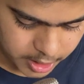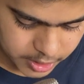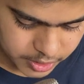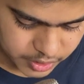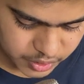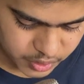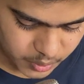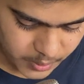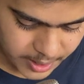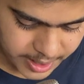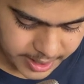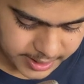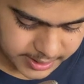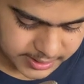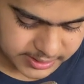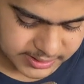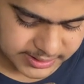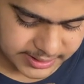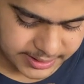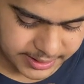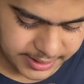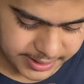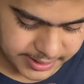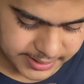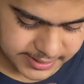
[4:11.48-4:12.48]
So I
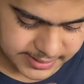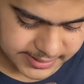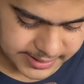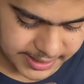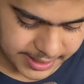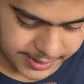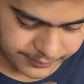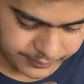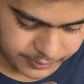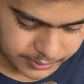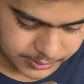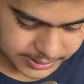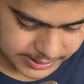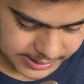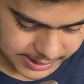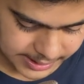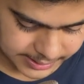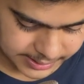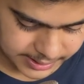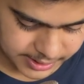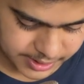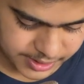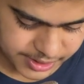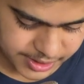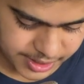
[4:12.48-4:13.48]
consider it safe to say
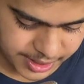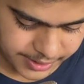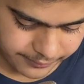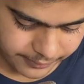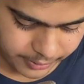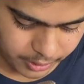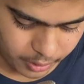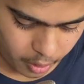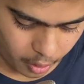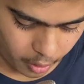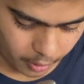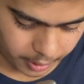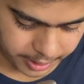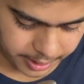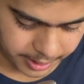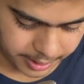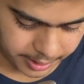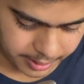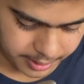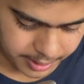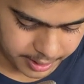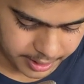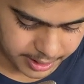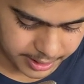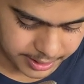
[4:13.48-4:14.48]
that Stephen
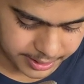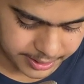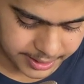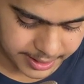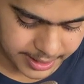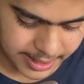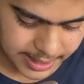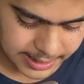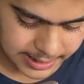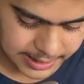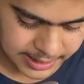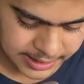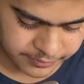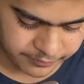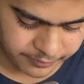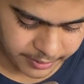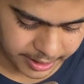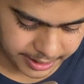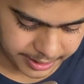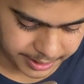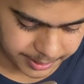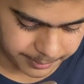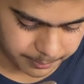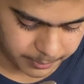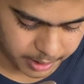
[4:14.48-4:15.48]
Hawking indirectly
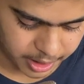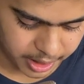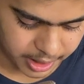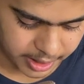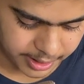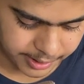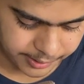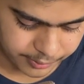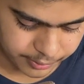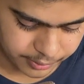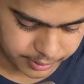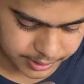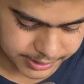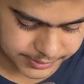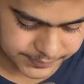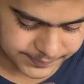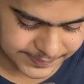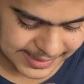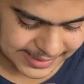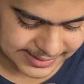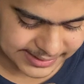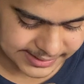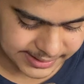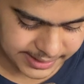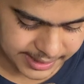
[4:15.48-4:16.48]
invited me into this
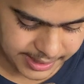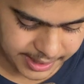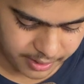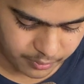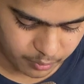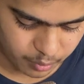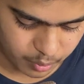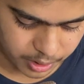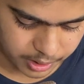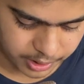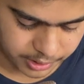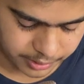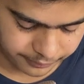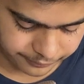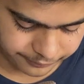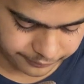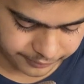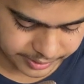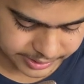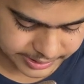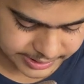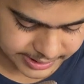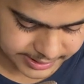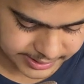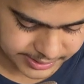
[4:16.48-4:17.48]
fascinating world of
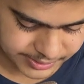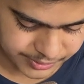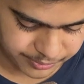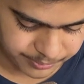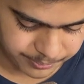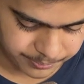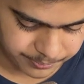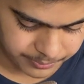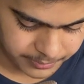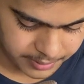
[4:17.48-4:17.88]
physics,